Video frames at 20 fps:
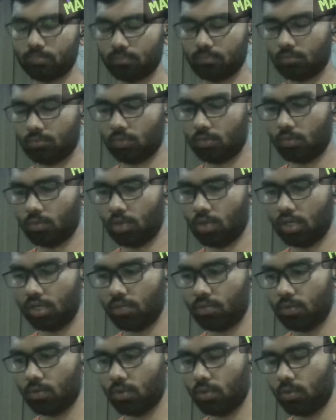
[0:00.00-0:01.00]
what it
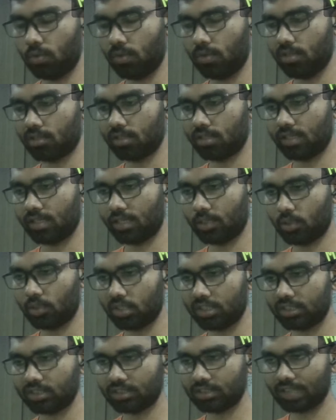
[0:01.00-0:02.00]
would do is it
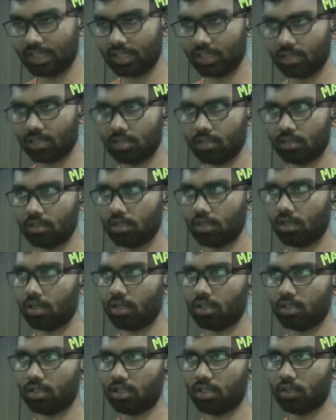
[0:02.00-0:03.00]
would set
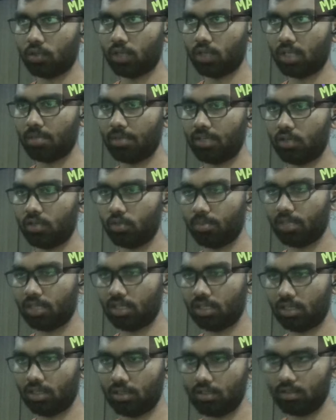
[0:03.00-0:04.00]
the new DB to
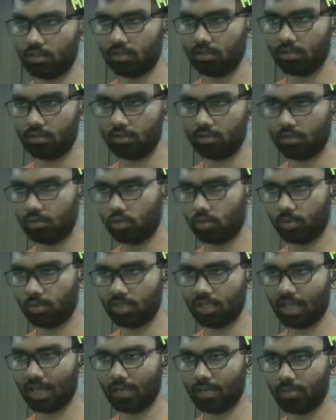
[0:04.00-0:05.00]
be
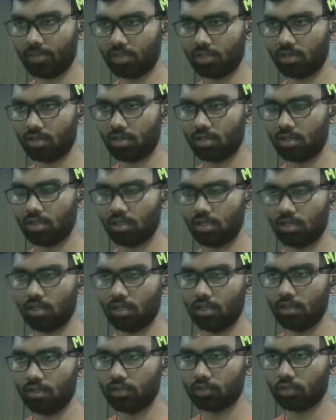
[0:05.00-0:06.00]
that, but then
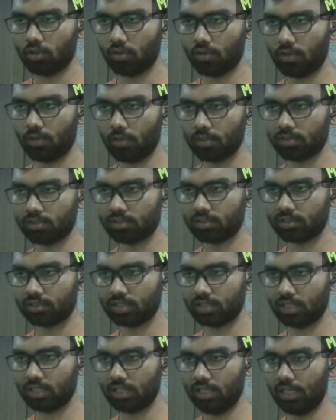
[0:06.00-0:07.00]
sort of it was
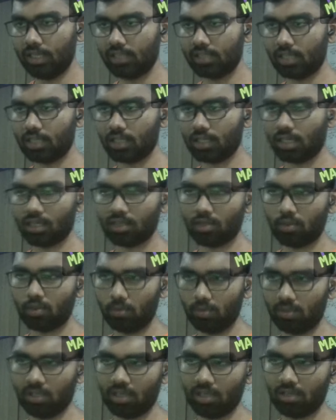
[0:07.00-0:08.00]
resyncing the
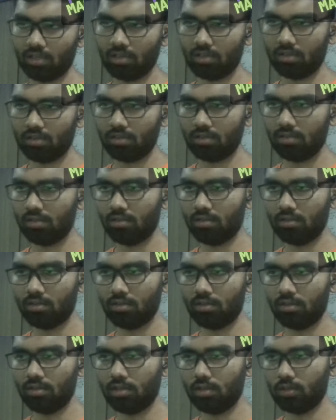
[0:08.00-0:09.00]
whole thing.
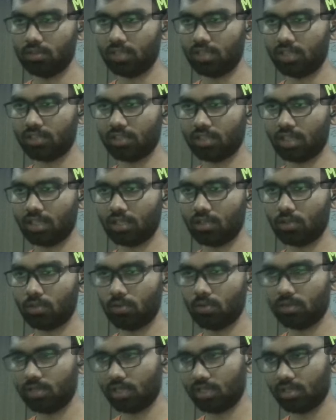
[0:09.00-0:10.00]
It was resyncing the
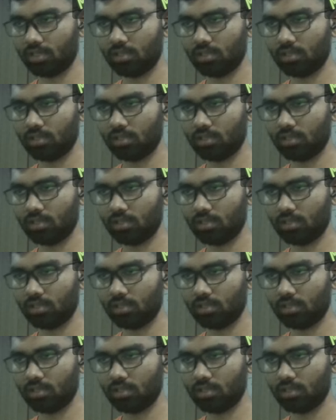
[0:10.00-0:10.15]
whole thing,